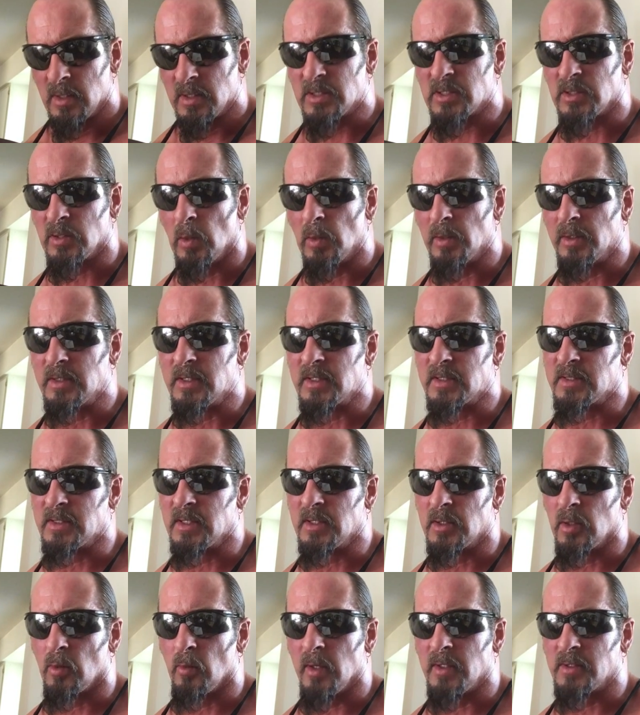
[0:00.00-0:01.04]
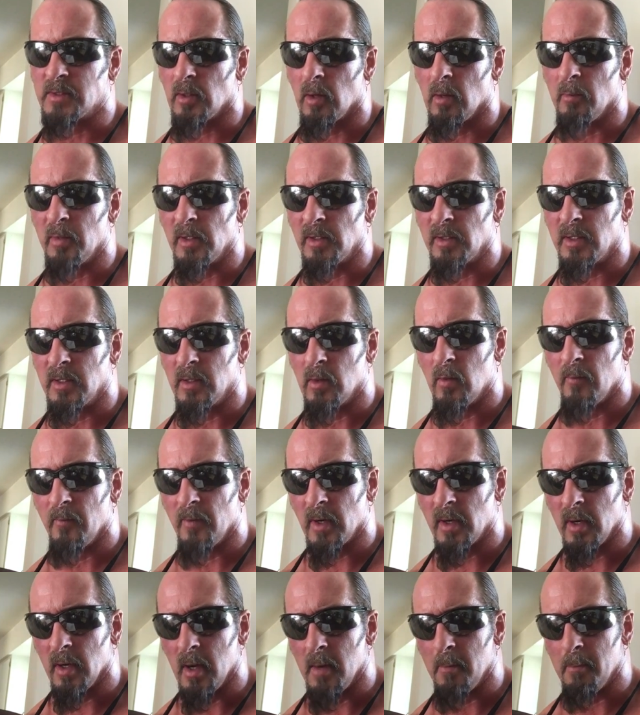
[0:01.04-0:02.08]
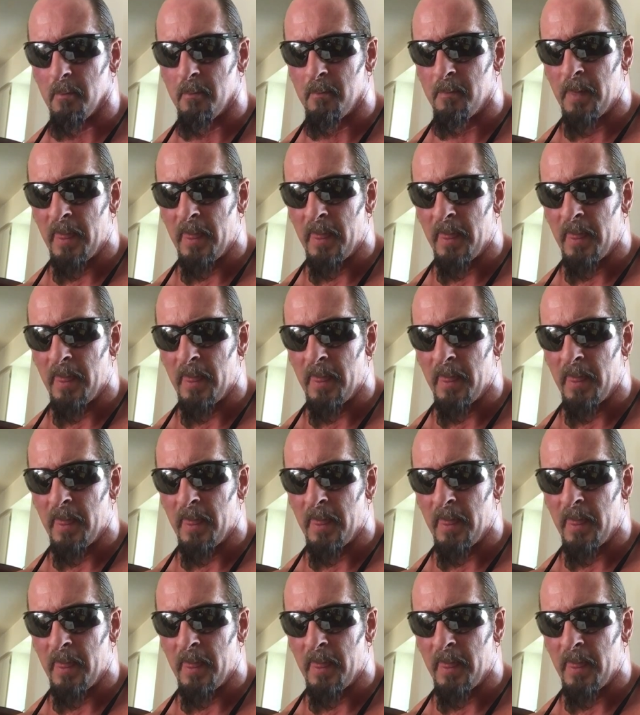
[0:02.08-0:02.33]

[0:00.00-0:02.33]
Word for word: slowly disintegrates our ability to overcome.